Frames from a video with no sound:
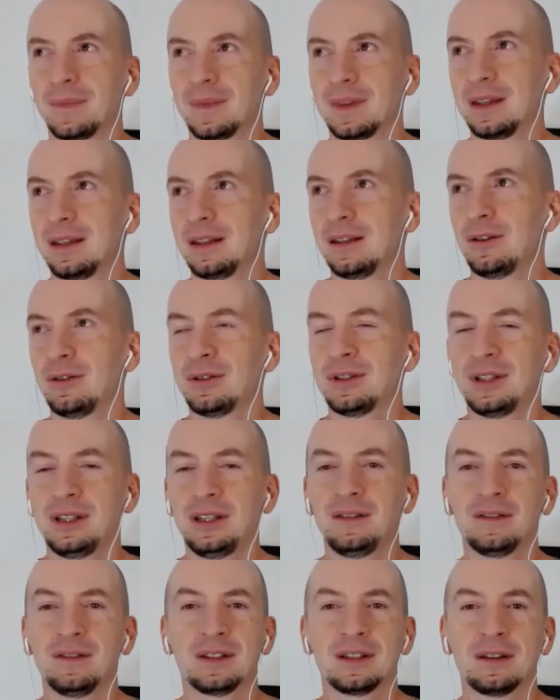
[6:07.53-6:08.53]
you see
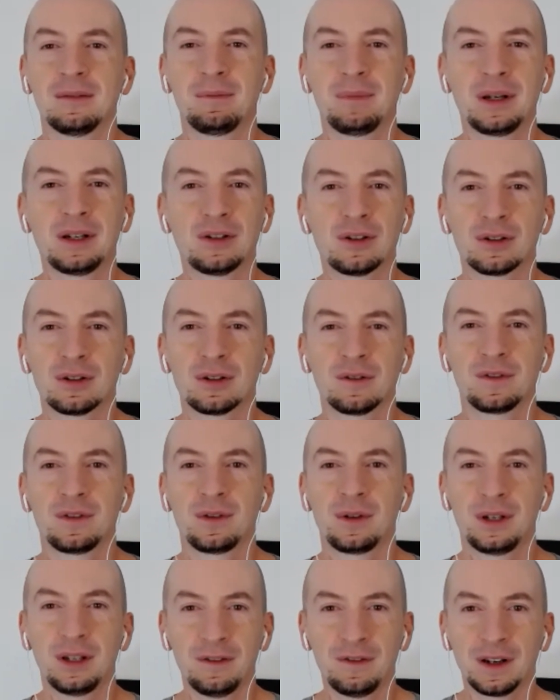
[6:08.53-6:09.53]
even some pictures of
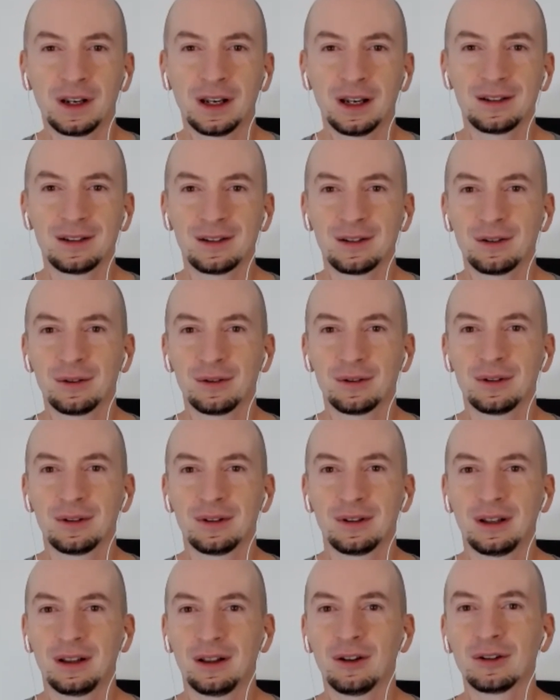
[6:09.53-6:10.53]
certificates, so
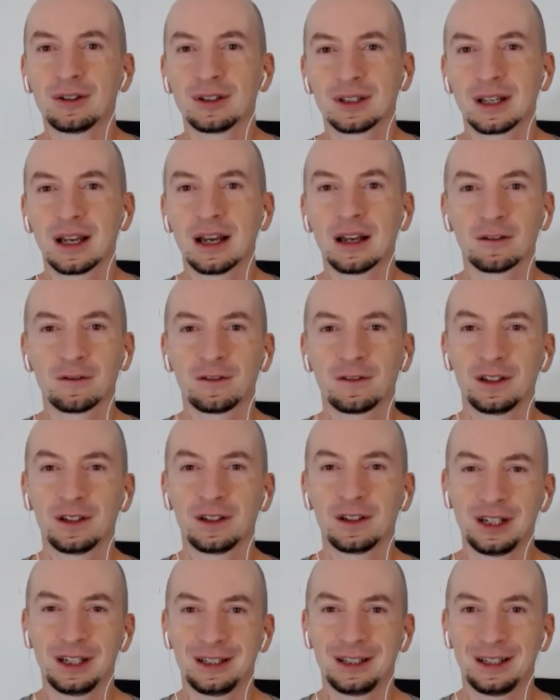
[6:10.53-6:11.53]
it looks kind of
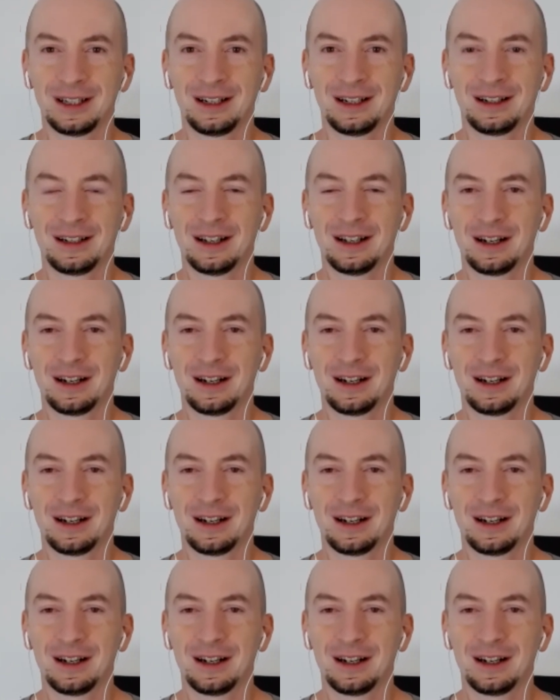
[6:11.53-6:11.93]
legit. And